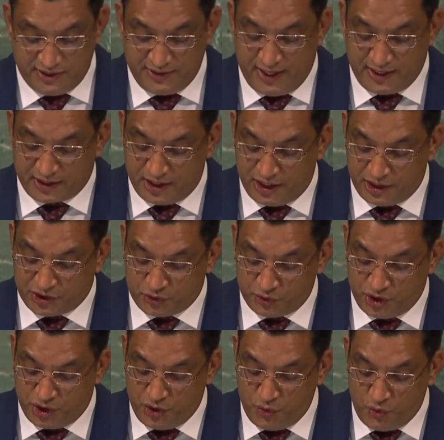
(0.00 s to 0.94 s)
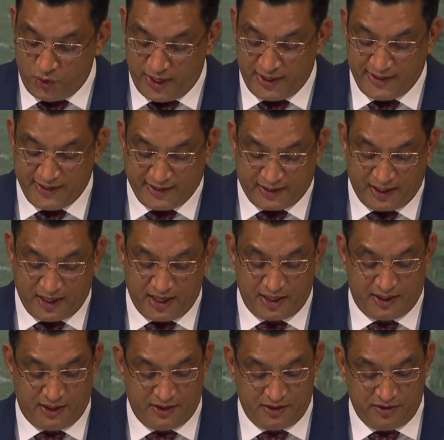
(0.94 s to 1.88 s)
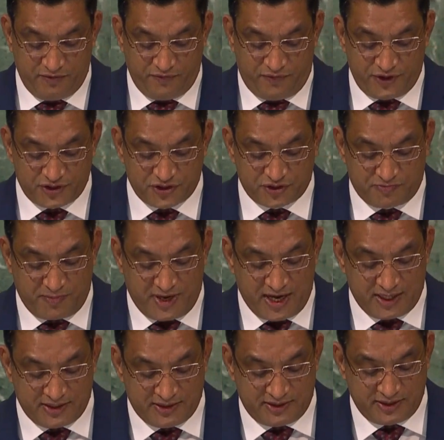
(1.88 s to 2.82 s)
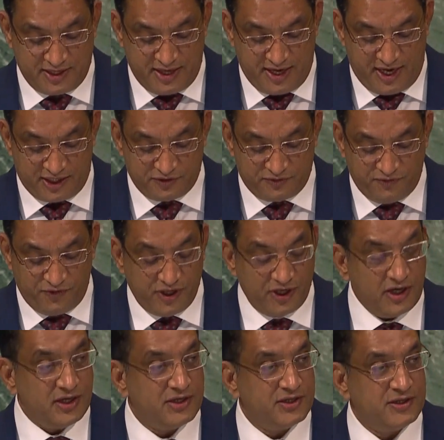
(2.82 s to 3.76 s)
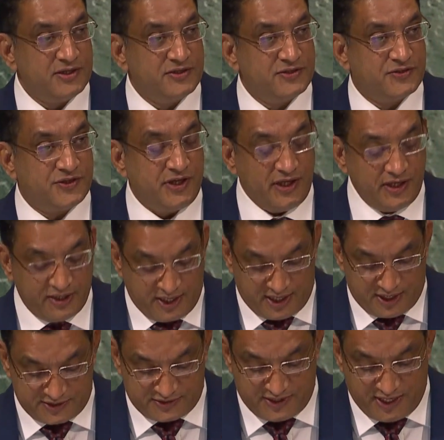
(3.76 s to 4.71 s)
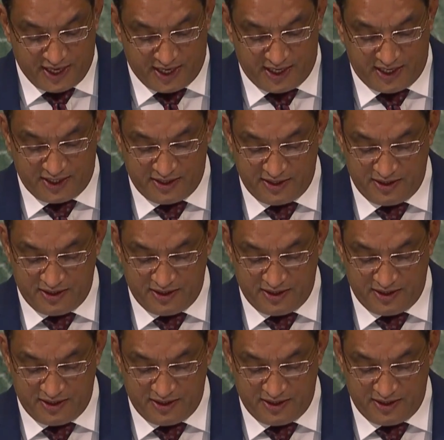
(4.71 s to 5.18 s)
that led to the UN declaring 1st March as World Seagrass Day.